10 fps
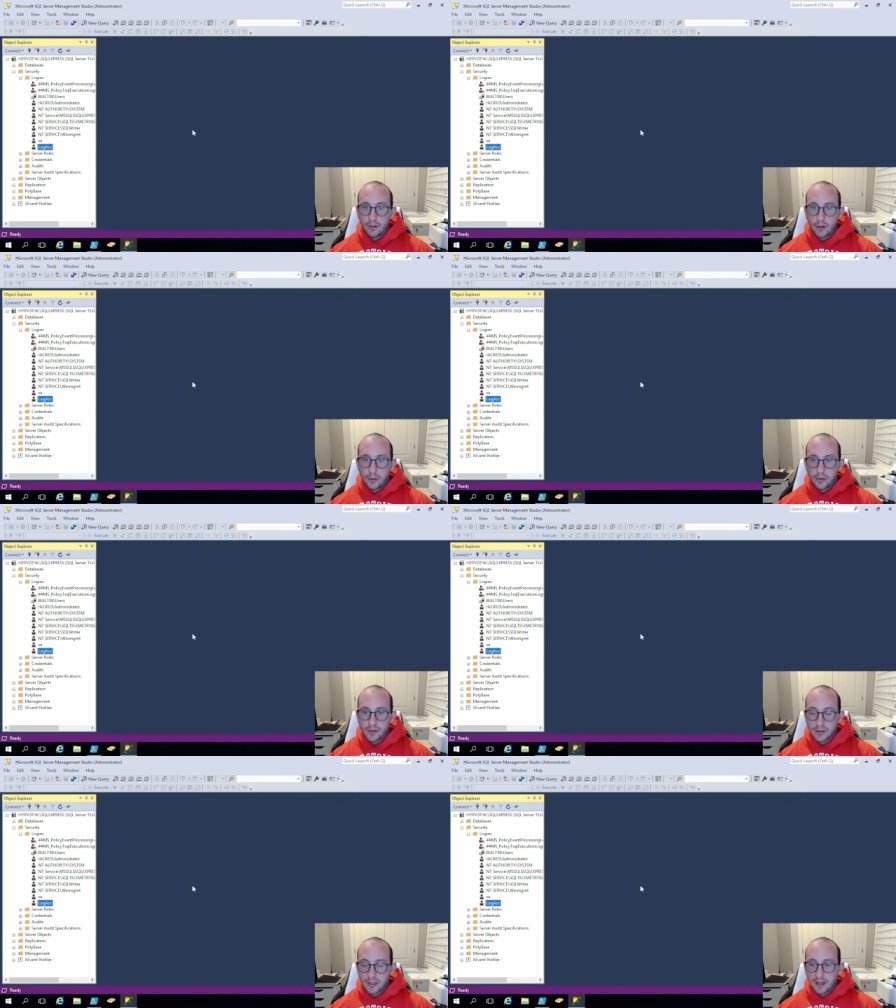those
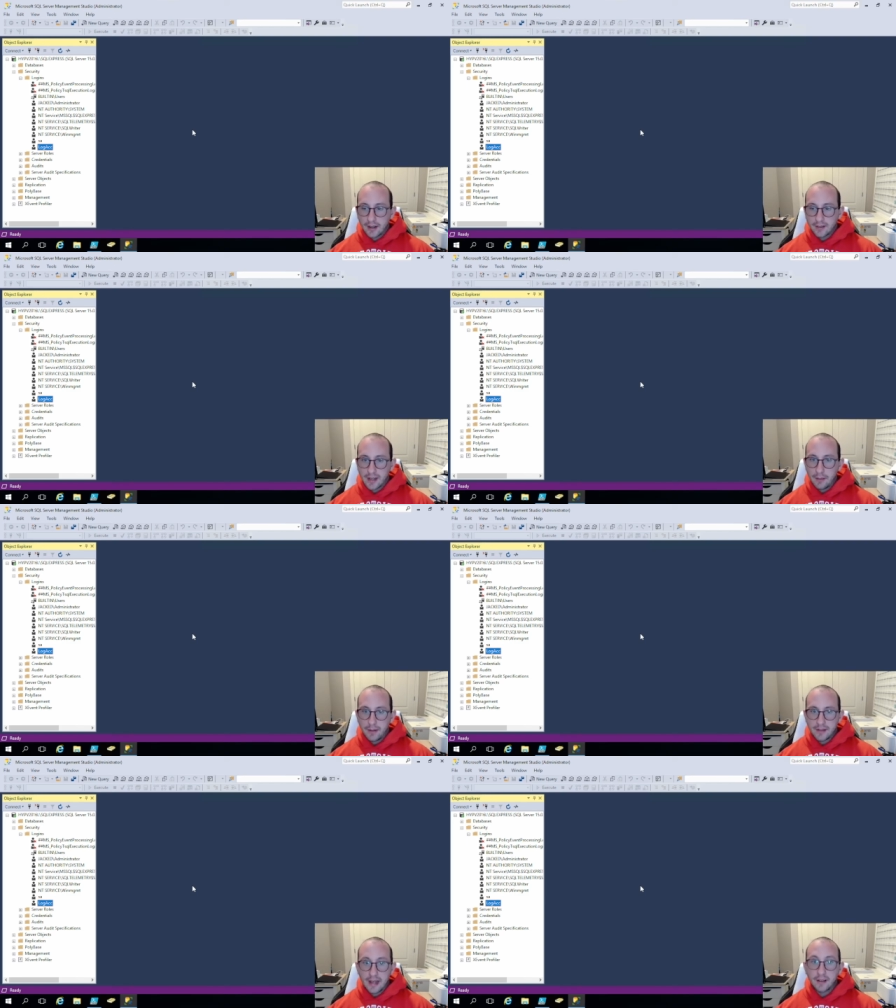select
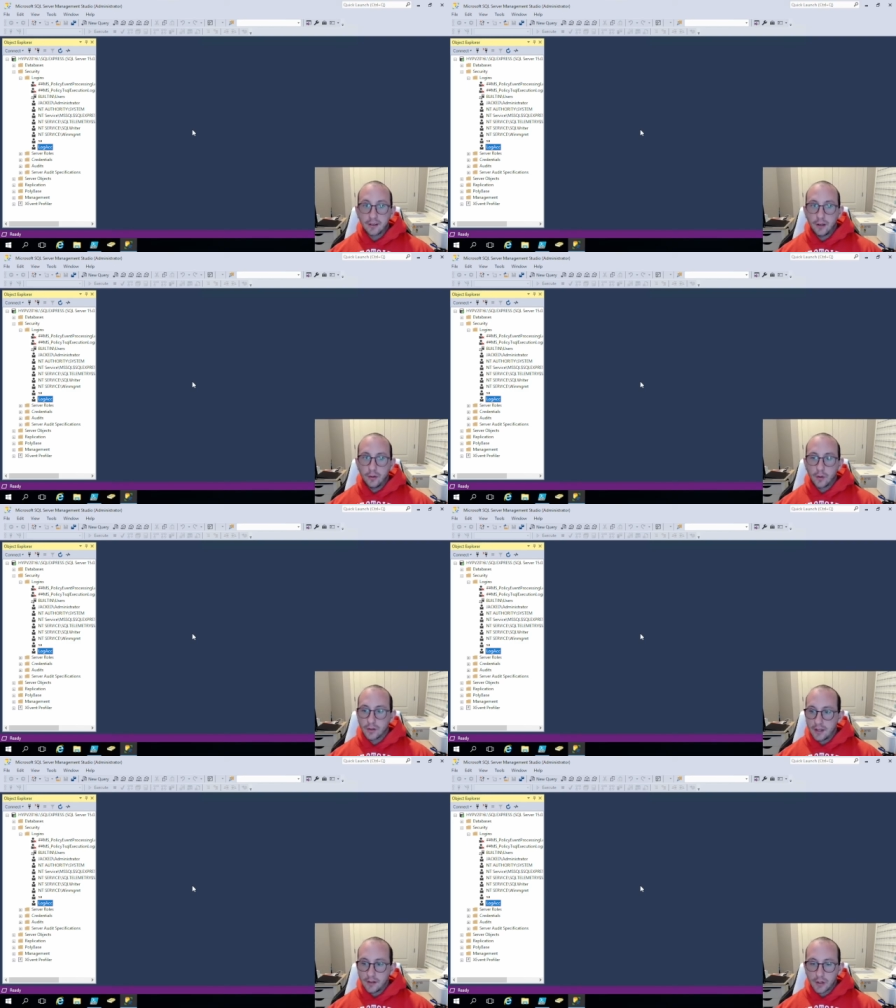statements, execute those
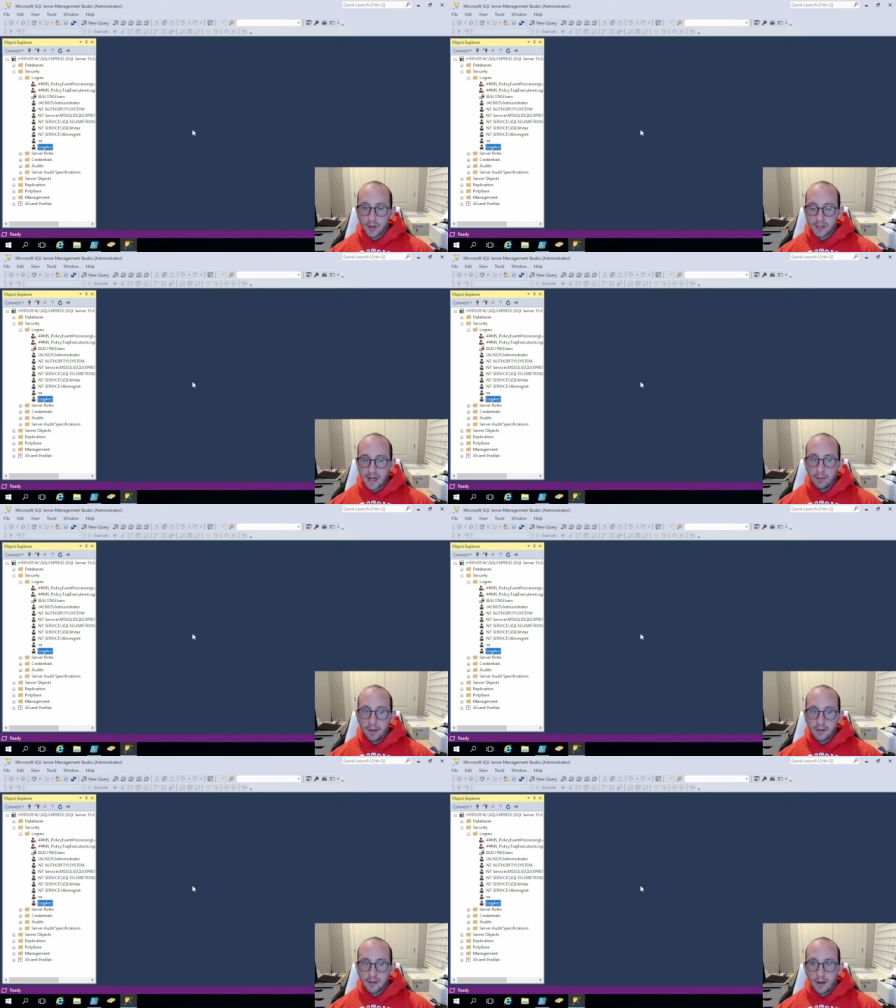insert
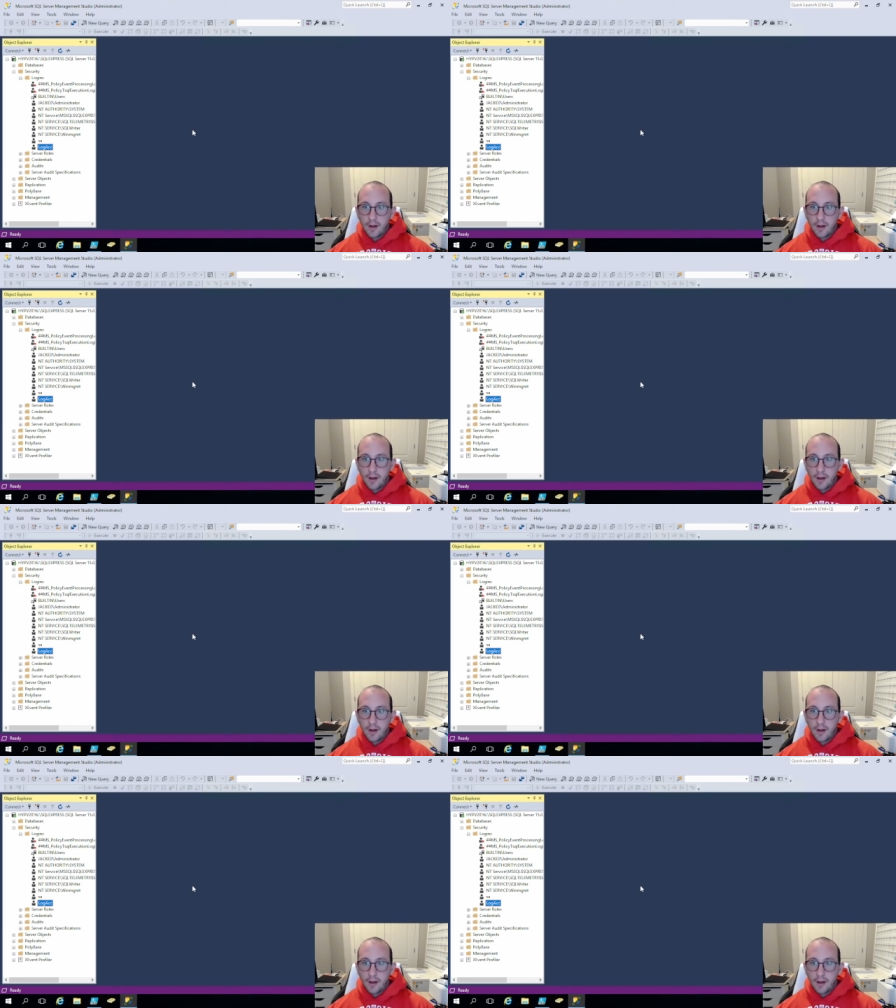statements